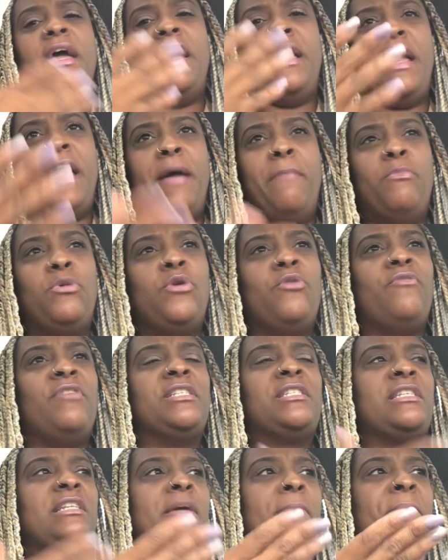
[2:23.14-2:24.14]
and move
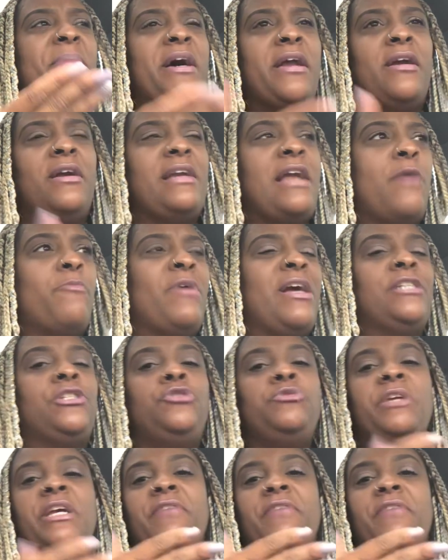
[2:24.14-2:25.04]
us in a better direction,